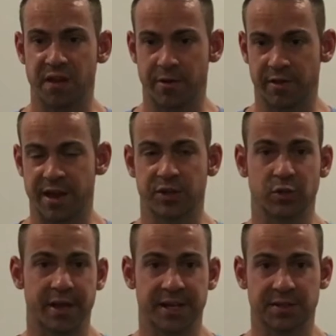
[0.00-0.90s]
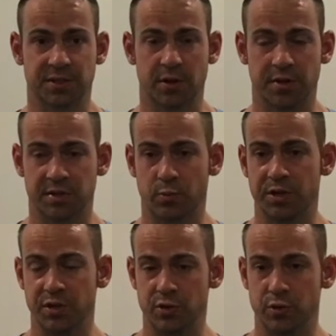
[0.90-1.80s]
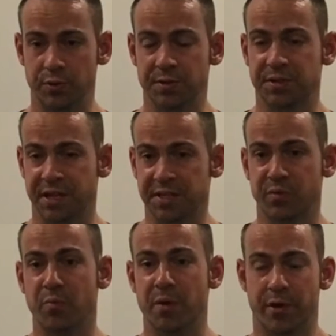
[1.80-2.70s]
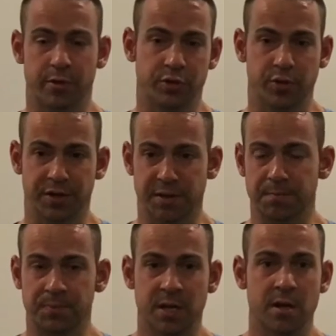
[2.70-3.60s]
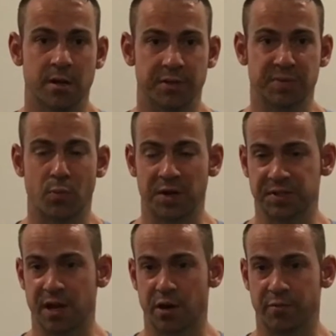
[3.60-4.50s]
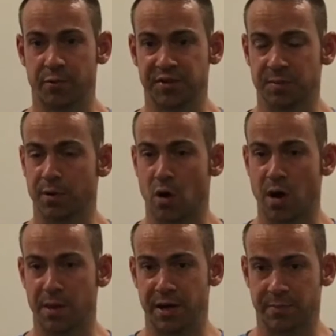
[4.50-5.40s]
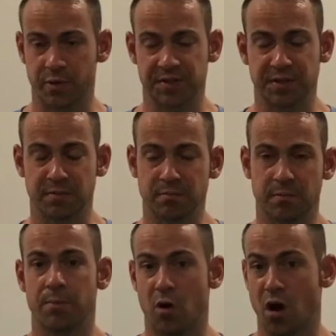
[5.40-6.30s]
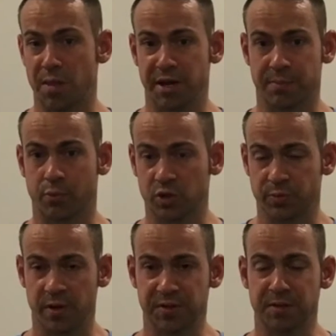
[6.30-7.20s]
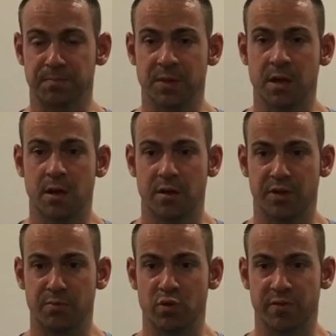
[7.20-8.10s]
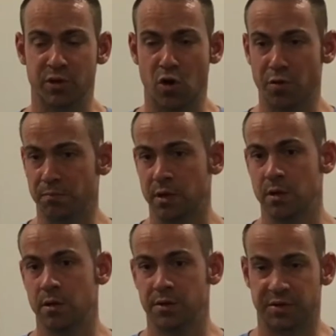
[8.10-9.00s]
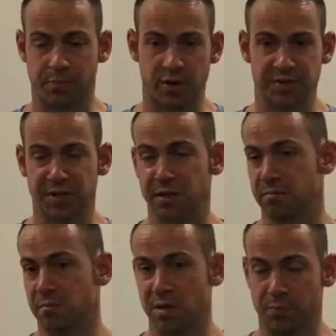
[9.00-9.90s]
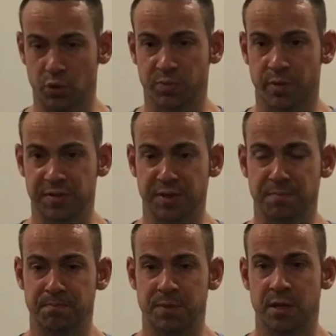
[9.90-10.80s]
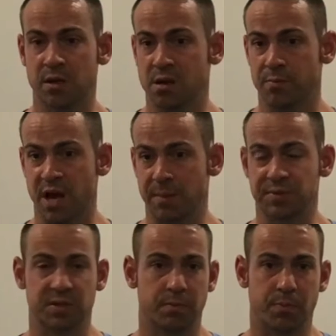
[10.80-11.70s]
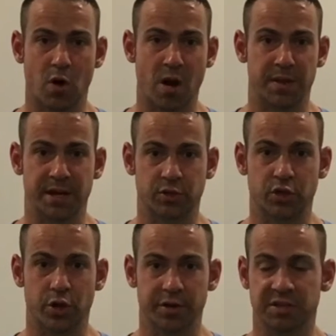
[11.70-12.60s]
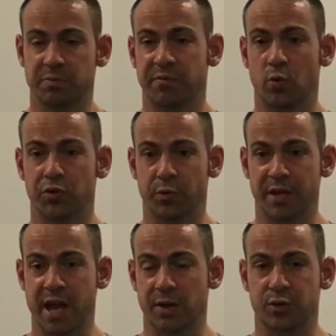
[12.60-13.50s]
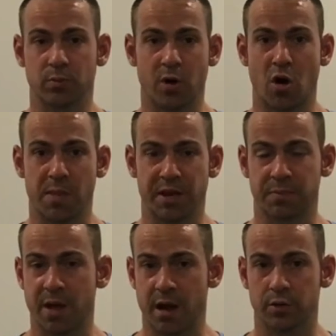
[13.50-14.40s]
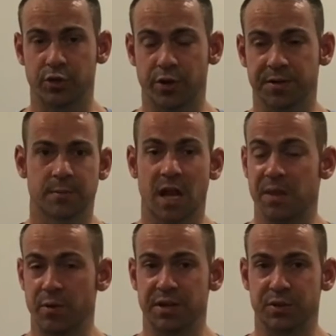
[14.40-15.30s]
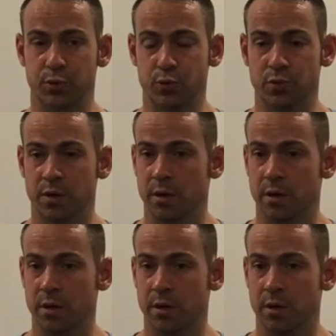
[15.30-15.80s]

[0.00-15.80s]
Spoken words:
vary the actual exercises we use to get someone better at jerking. This might start off with some behind the neck pressing, behind the neck push pressing, then moving on to pressing and push pressing, perhaps behind the neck jerks before doing actual behind the neck power jerks. And then we can do